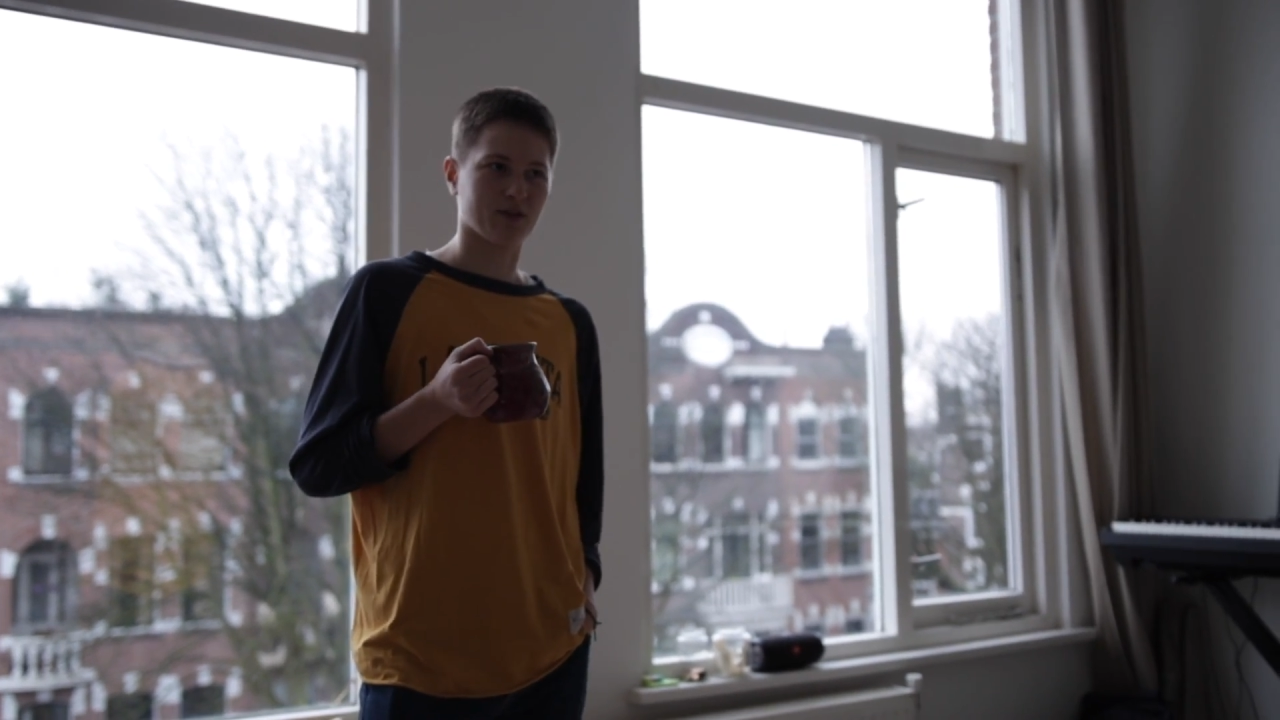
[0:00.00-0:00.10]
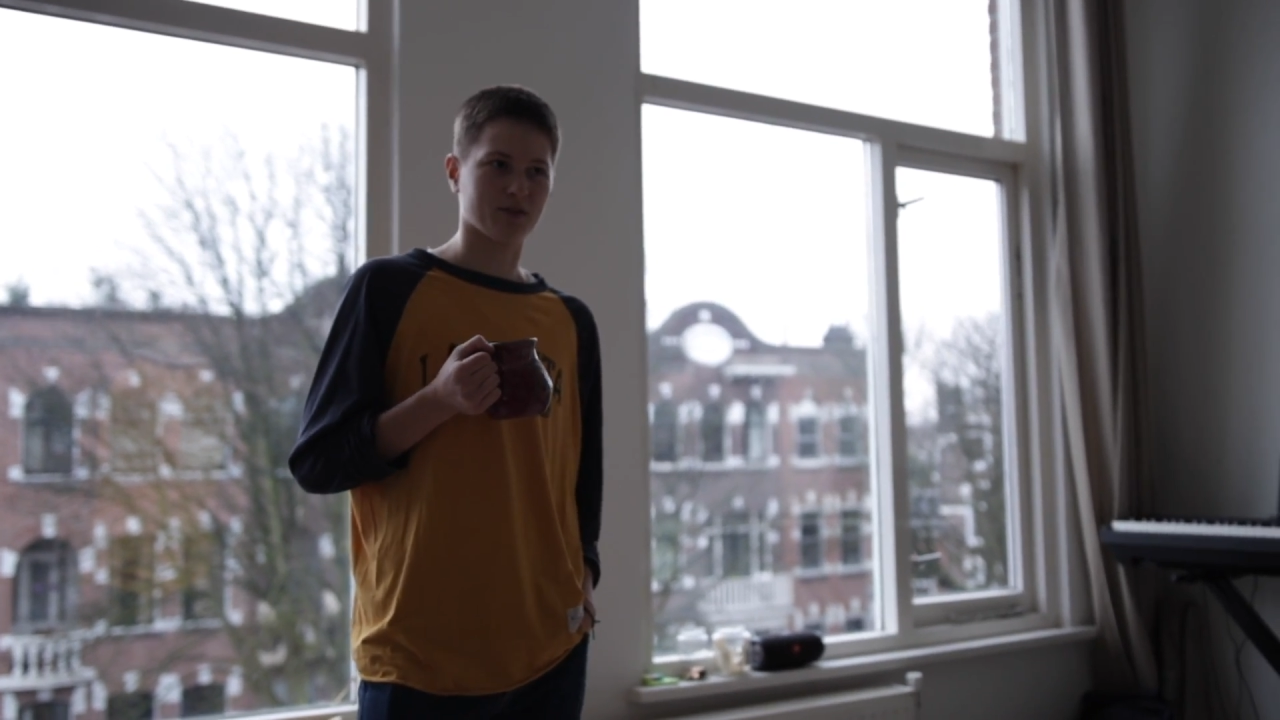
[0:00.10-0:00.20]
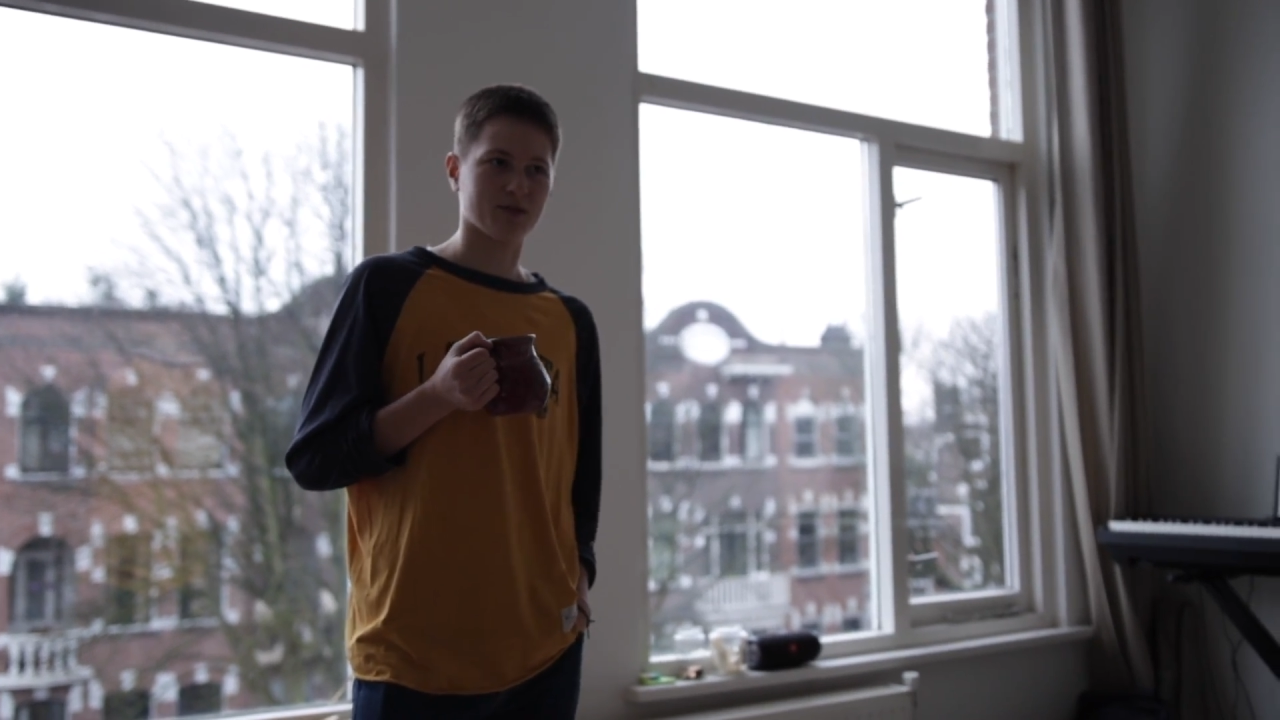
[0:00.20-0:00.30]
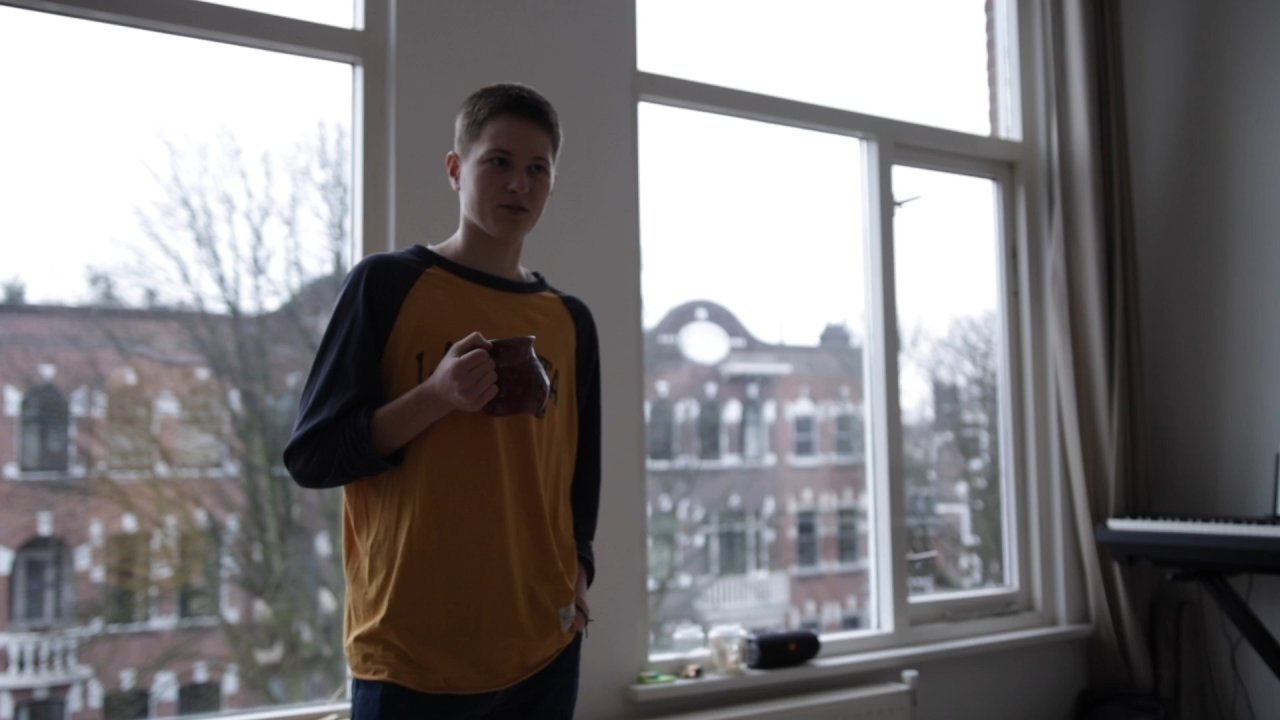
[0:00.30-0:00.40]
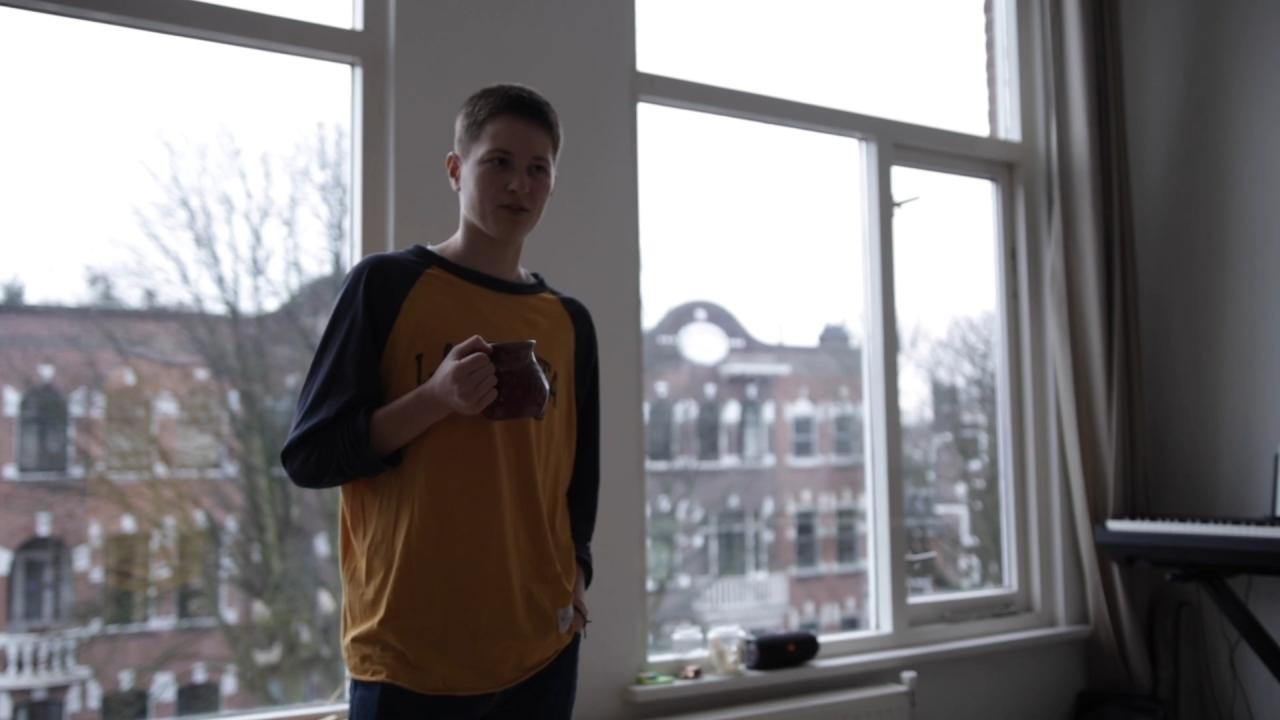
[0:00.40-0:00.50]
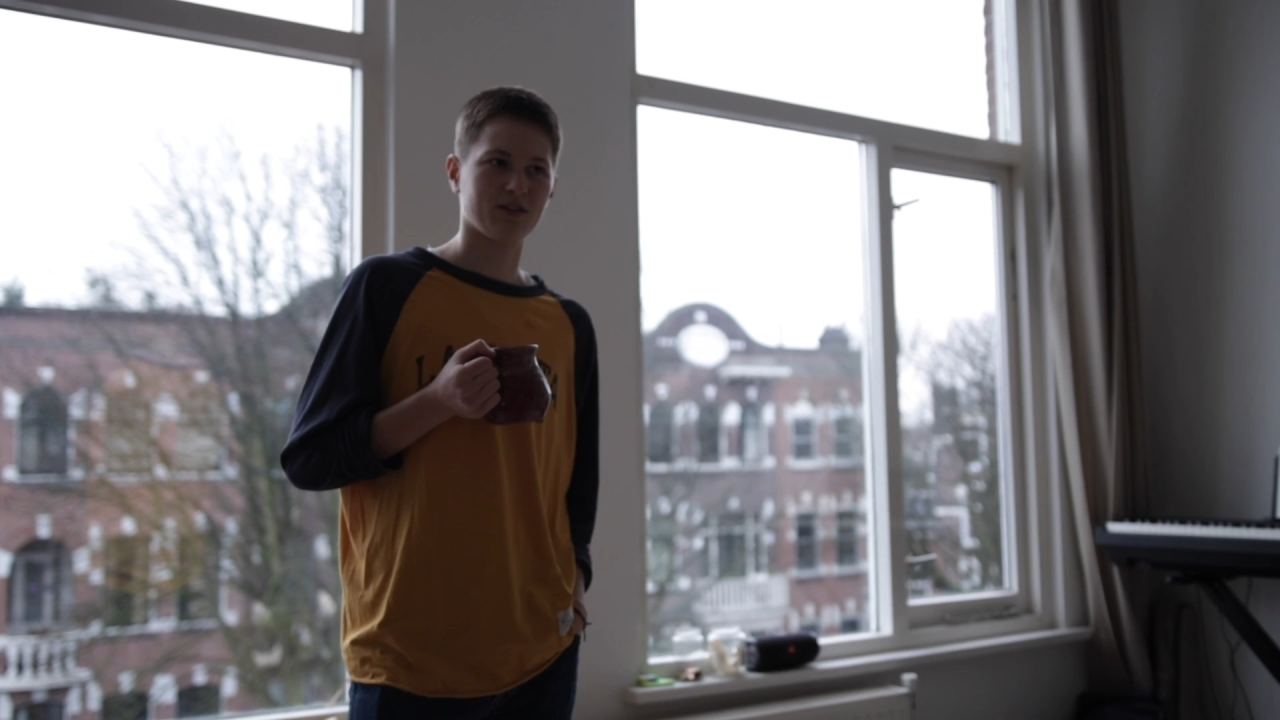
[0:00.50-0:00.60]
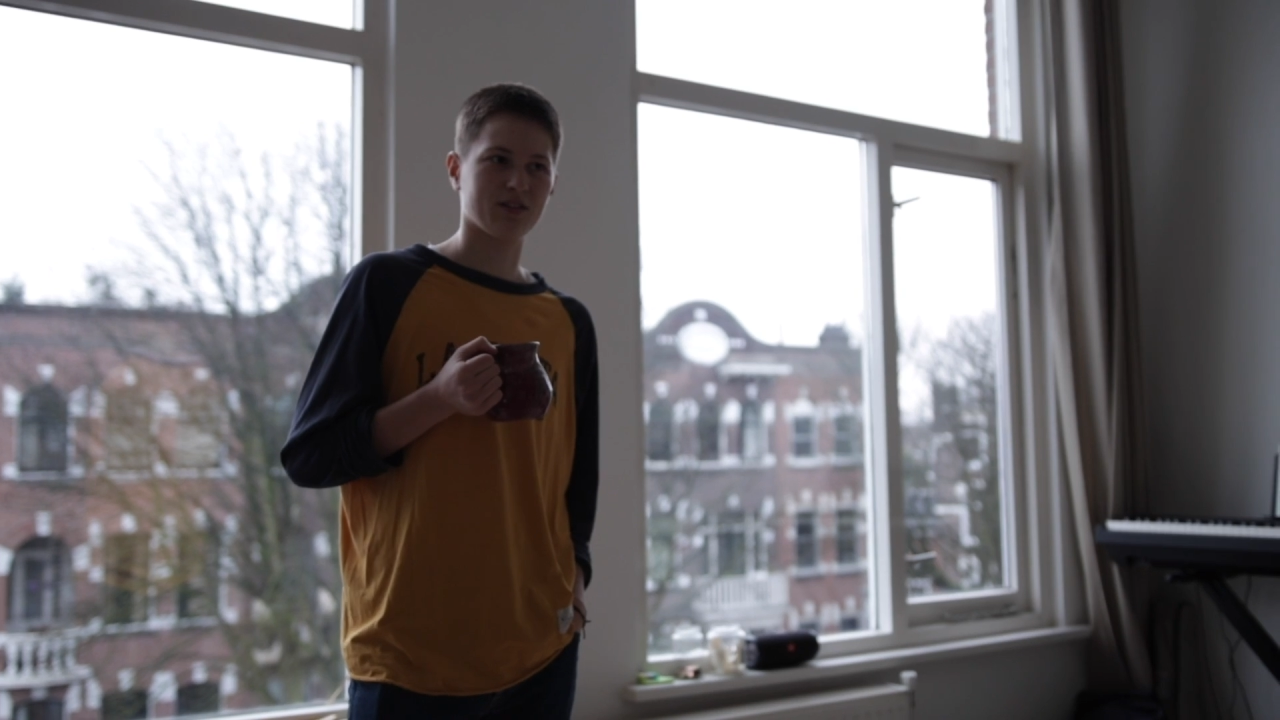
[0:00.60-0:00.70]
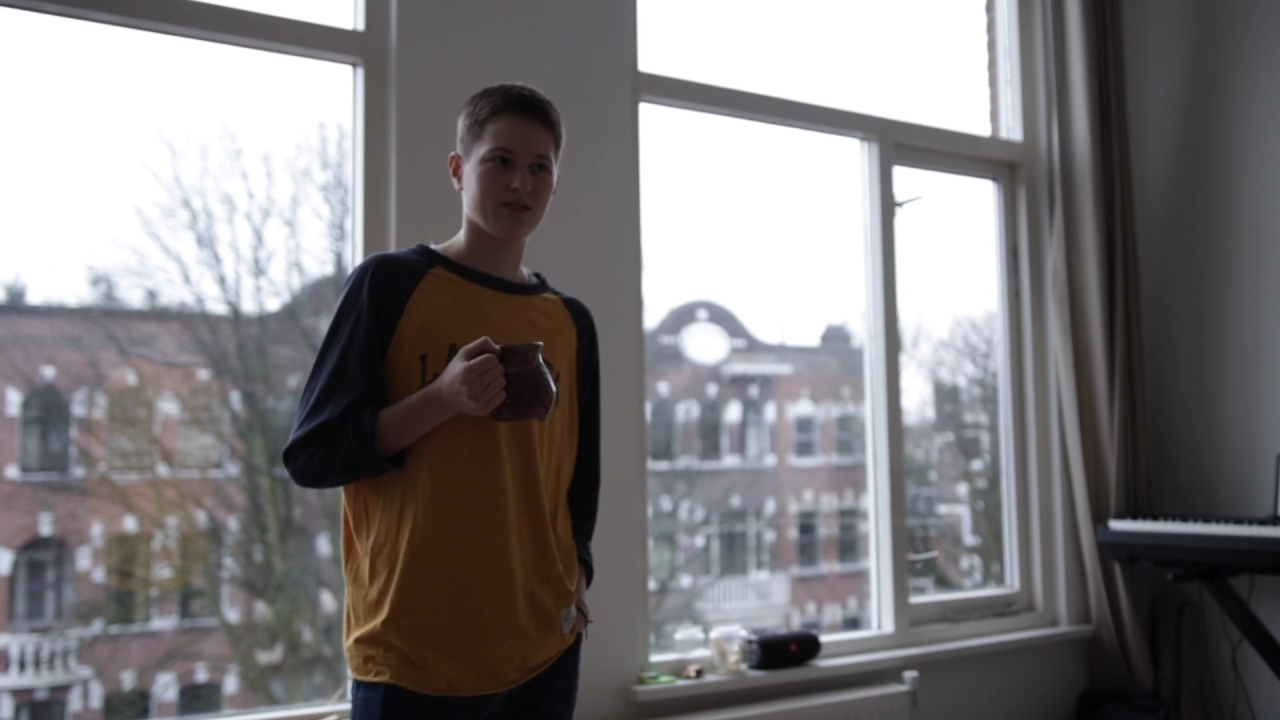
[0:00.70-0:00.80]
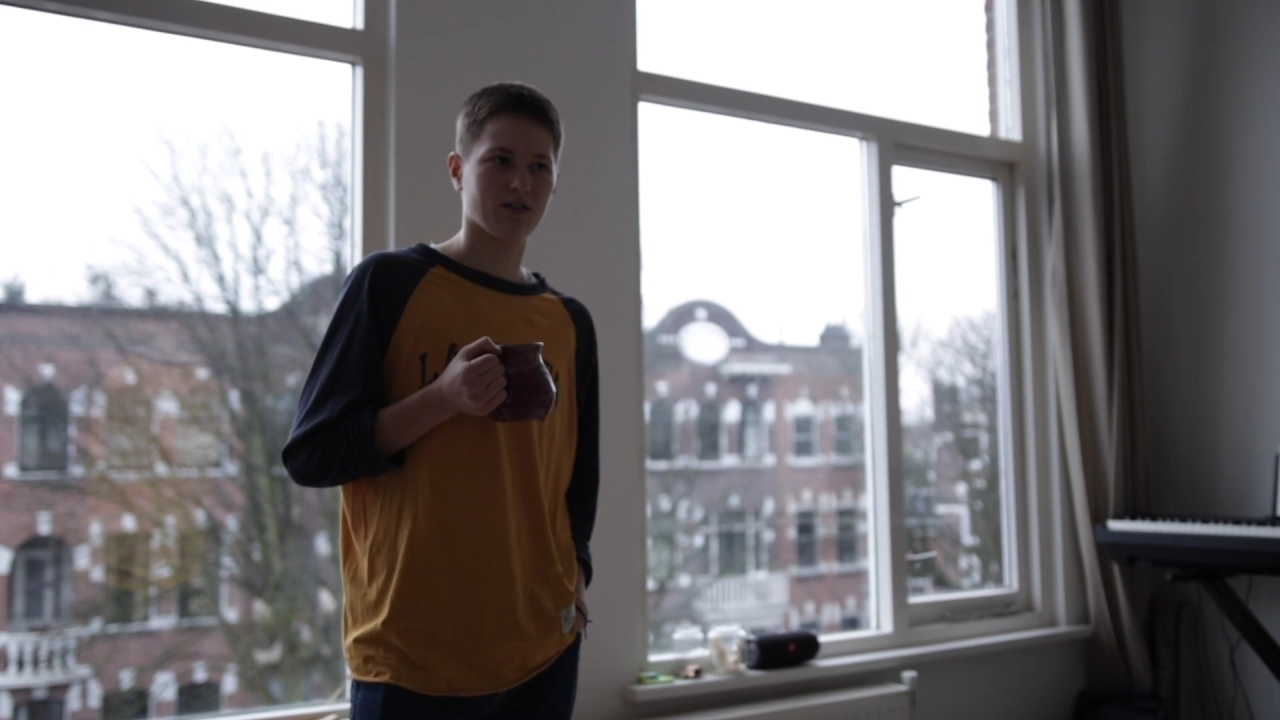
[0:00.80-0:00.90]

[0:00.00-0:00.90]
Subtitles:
Christmas trees,